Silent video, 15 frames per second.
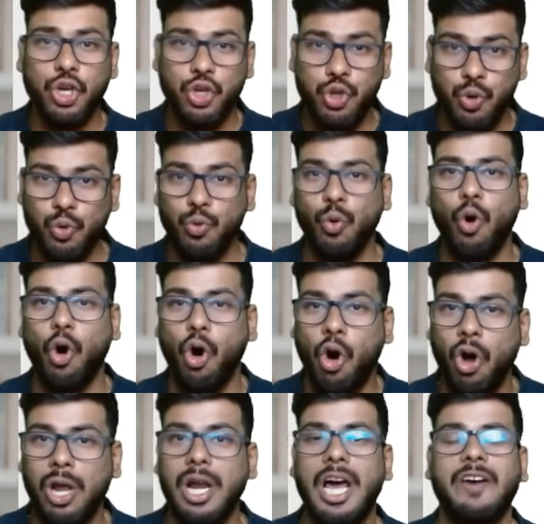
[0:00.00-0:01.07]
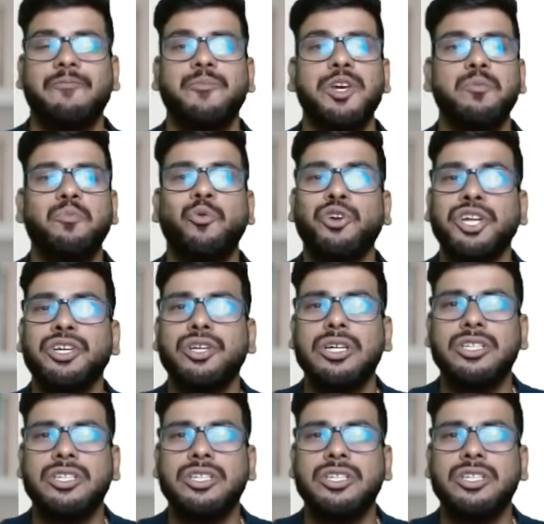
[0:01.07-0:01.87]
you all have been putting